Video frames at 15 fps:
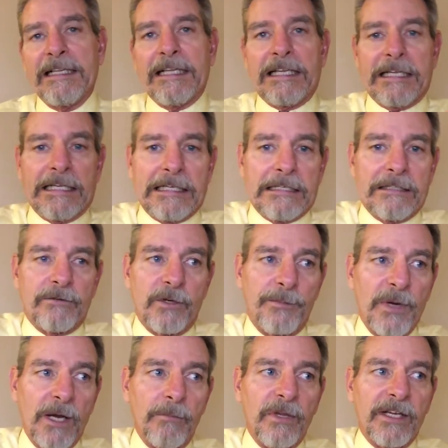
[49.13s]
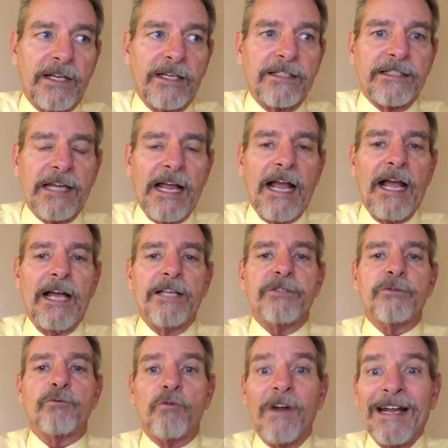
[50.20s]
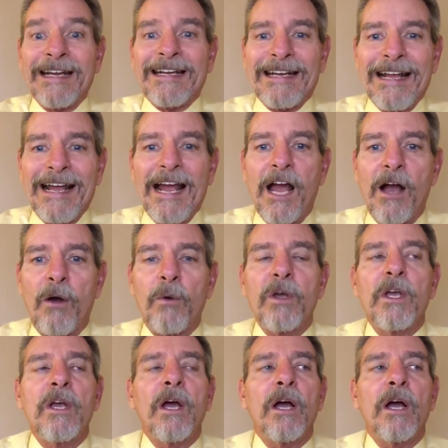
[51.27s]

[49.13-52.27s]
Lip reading: and the Republicans has right now